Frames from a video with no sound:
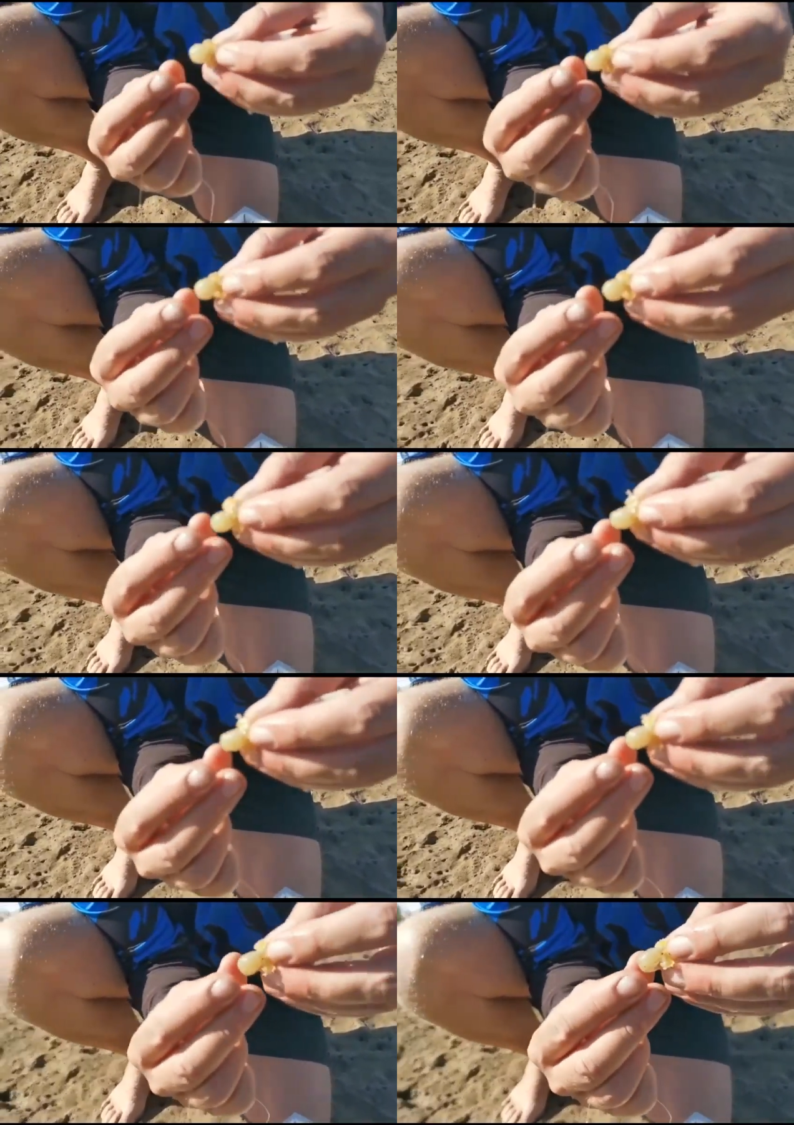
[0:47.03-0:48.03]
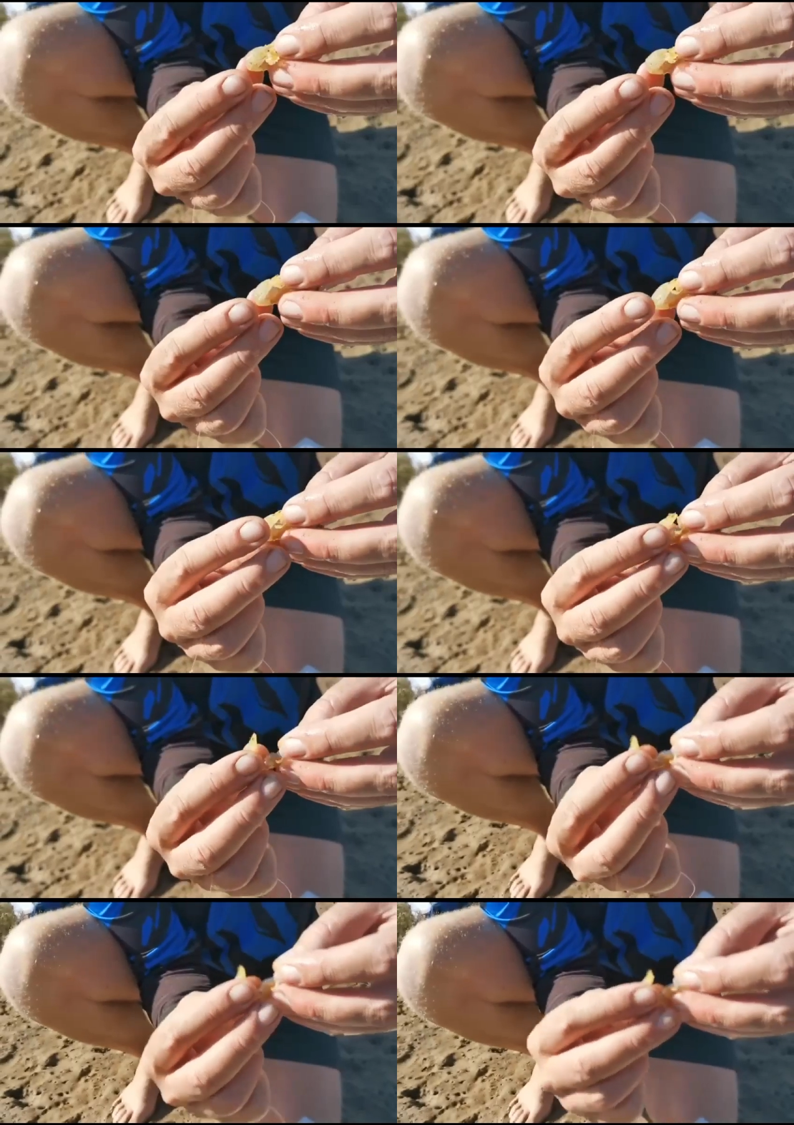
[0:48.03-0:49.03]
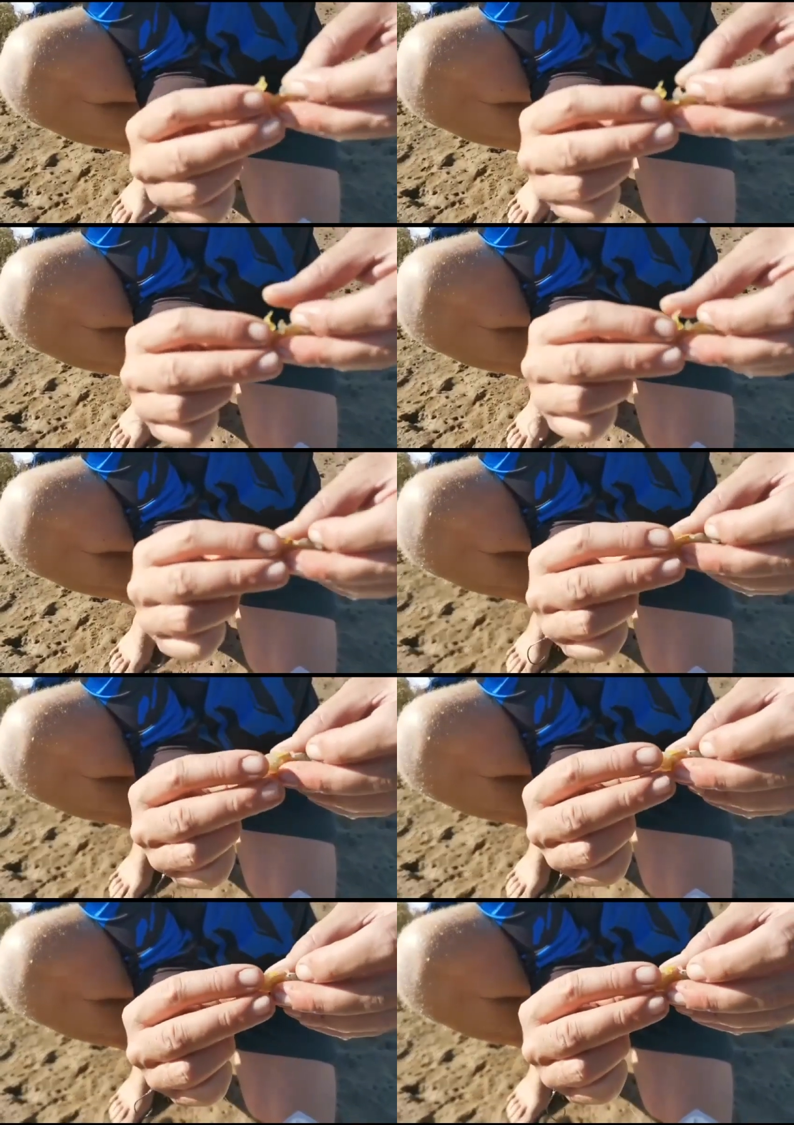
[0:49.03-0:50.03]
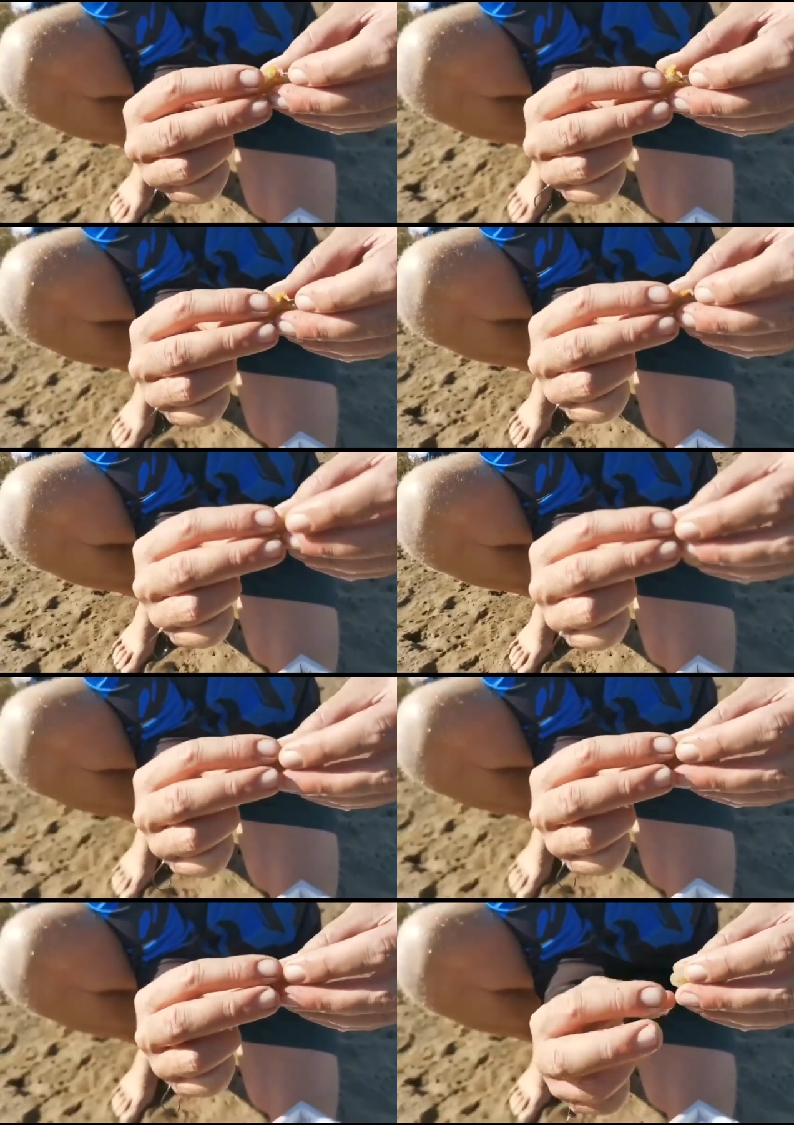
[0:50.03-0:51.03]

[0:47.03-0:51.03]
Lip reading: (no speaker visible)